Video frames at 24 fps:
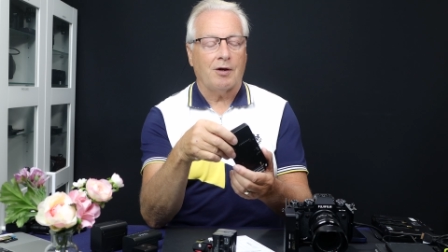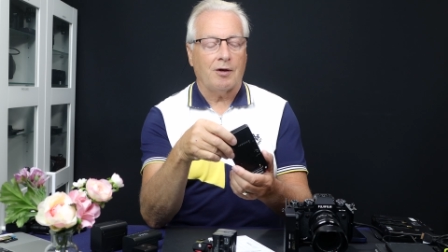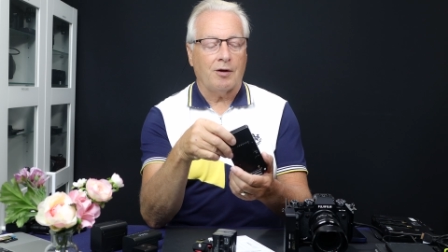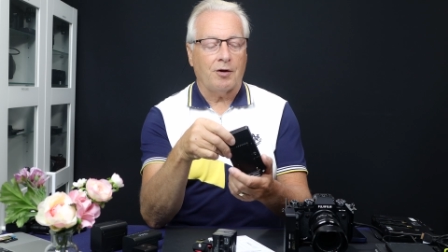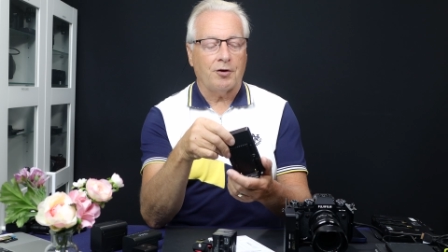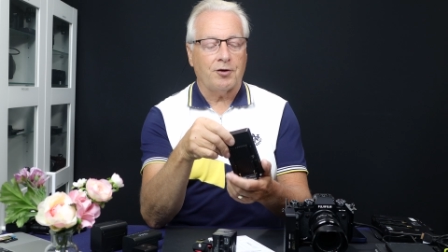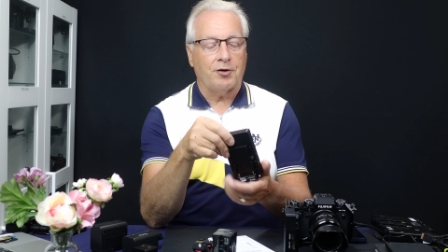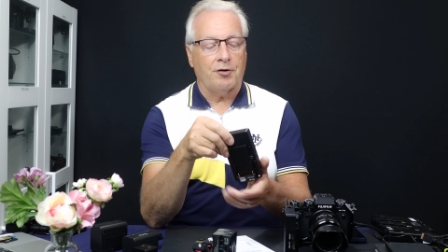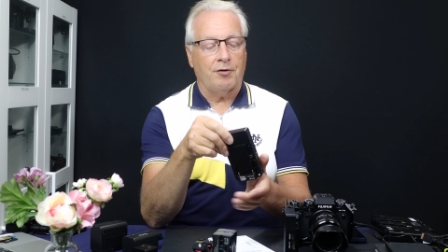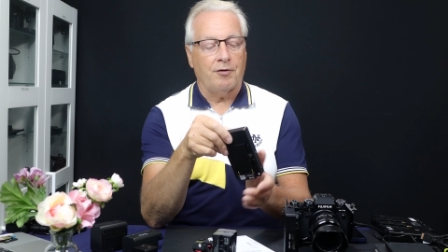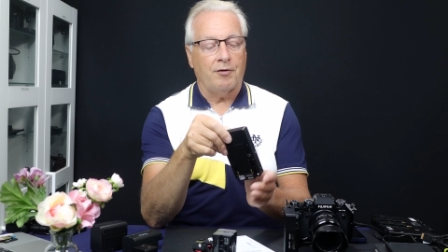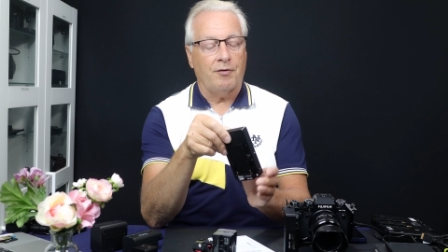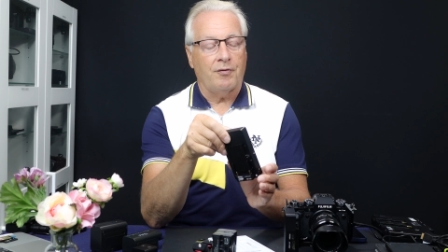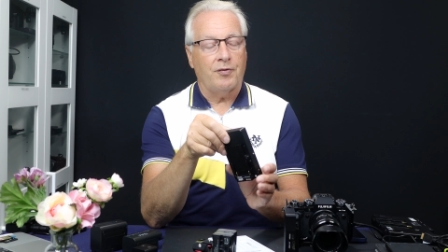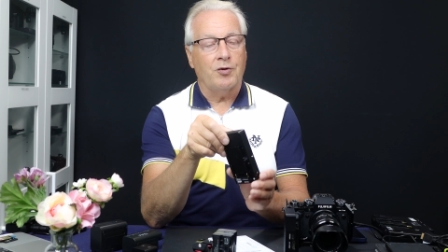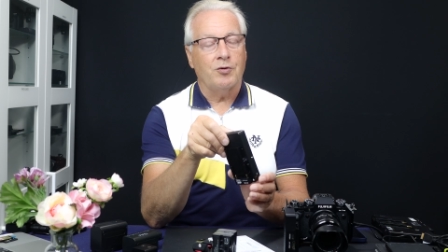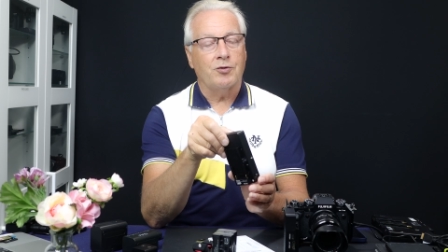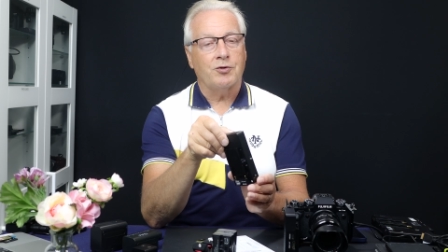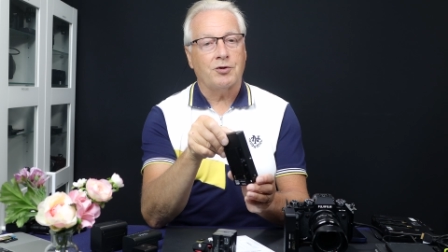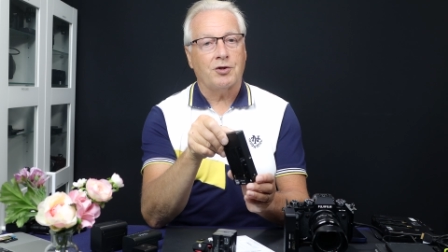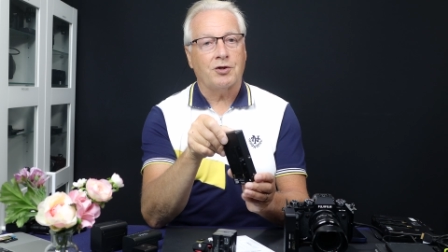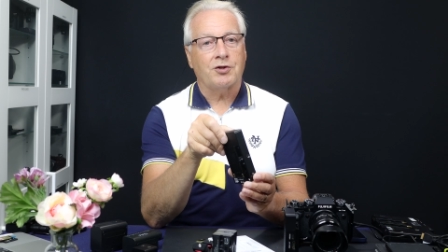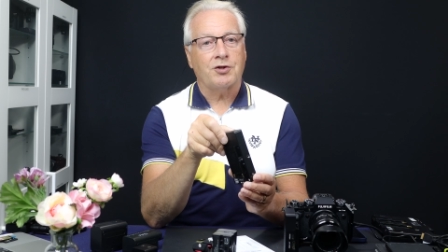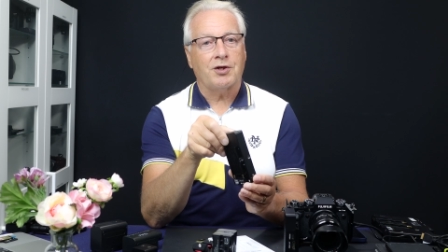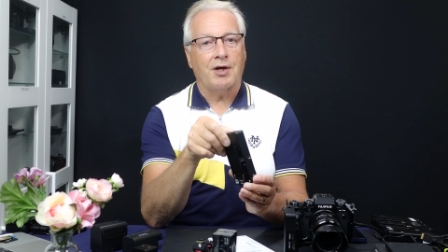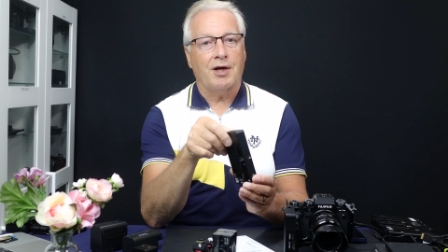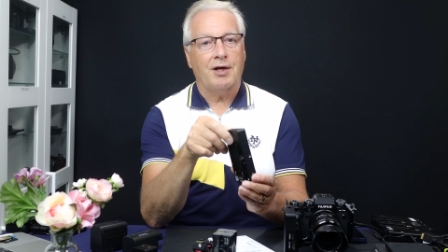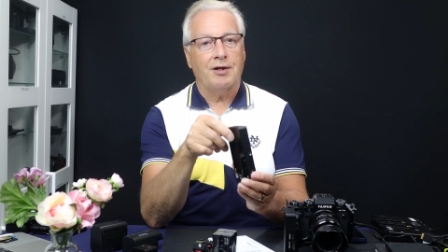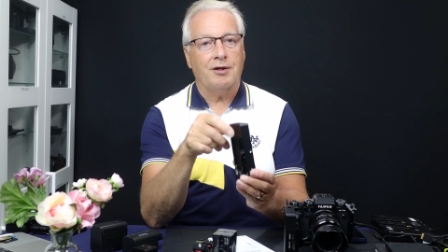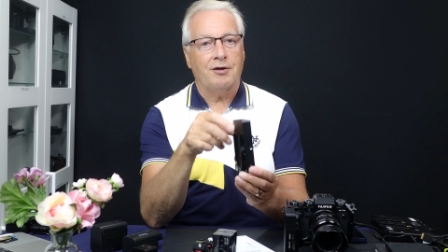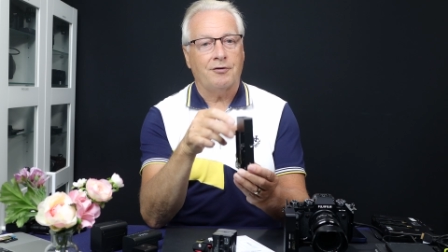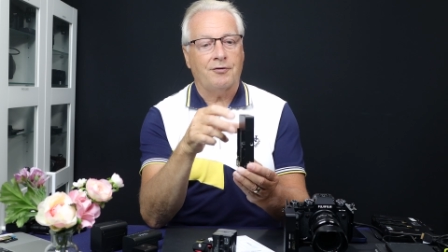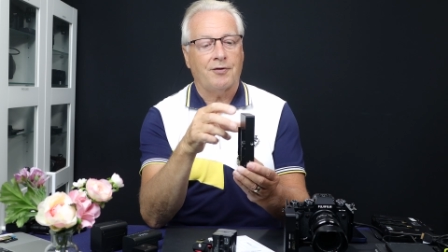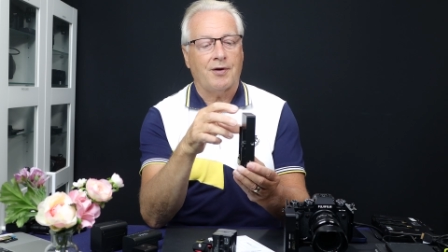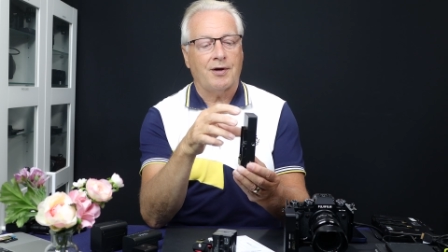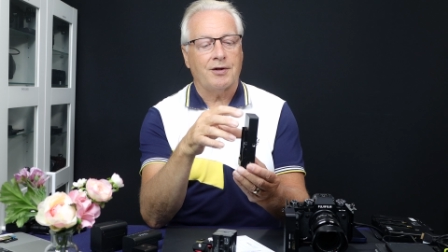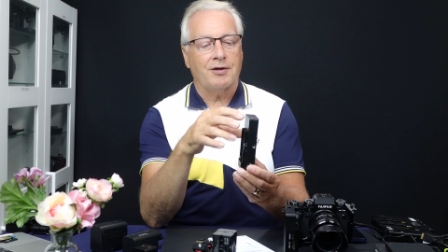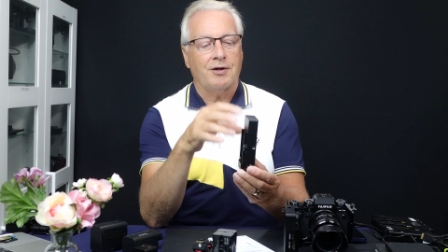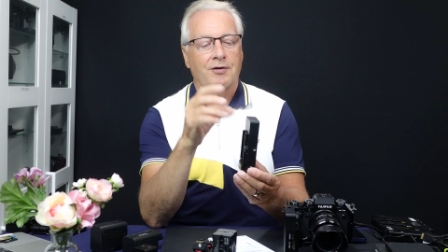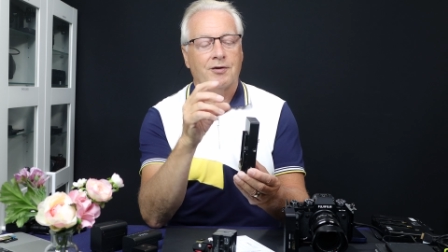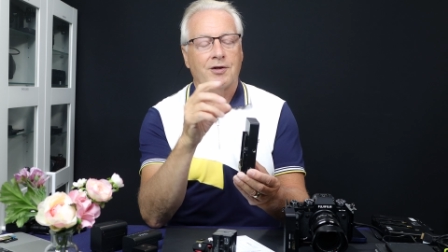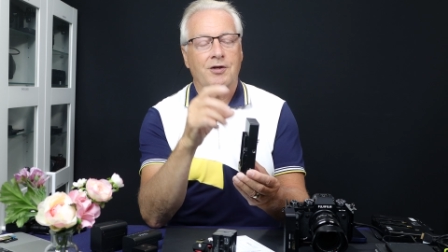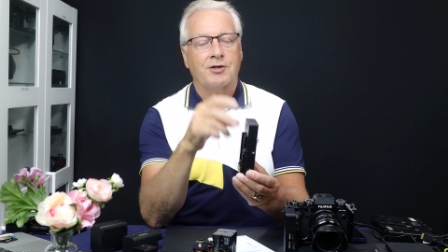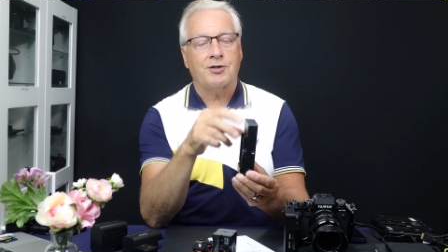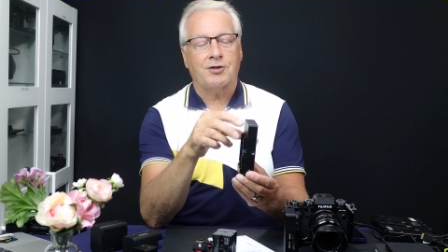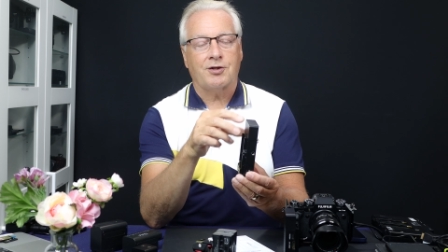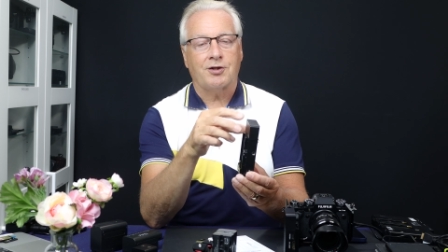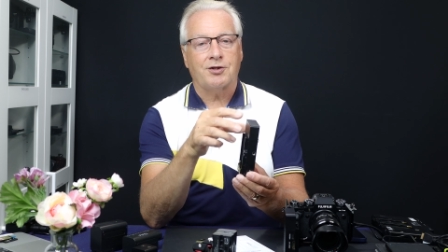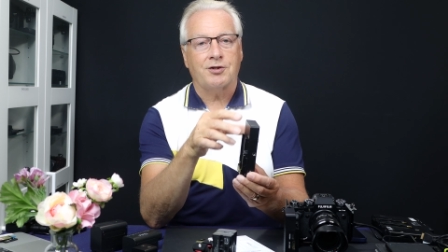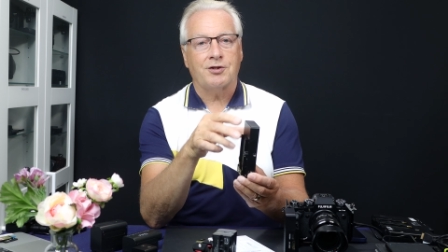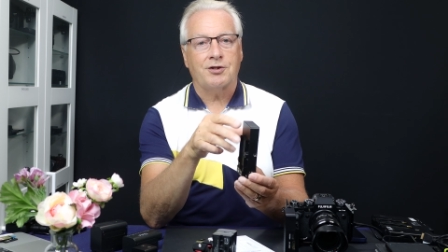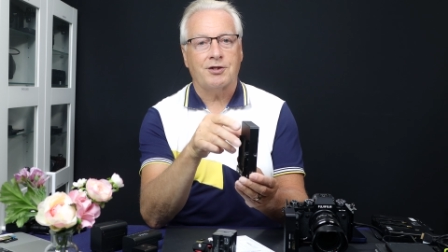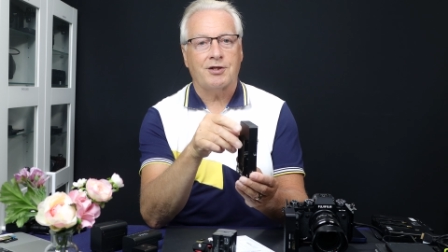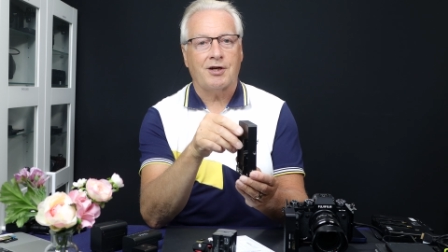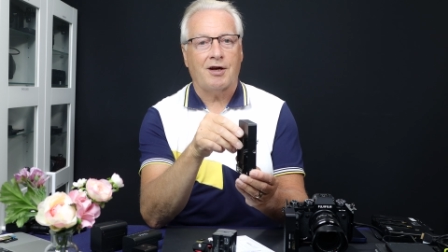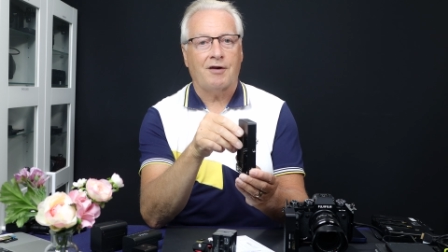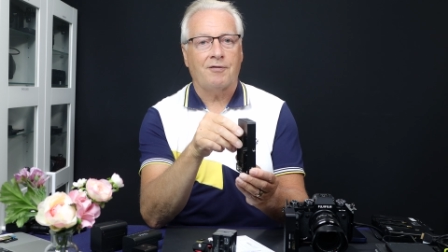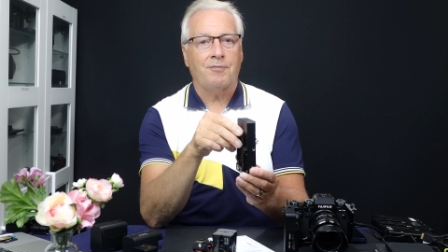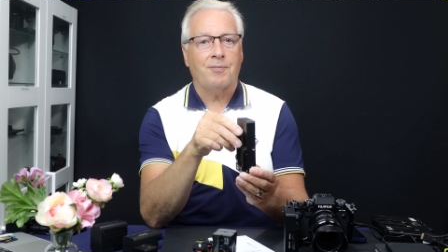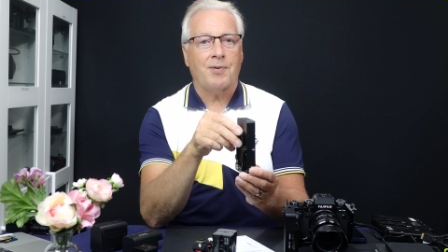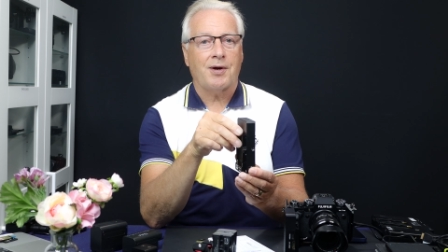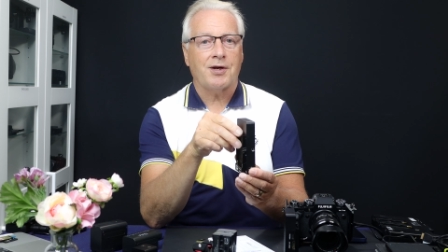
a lot of reviews are saying the fact that this doesn't have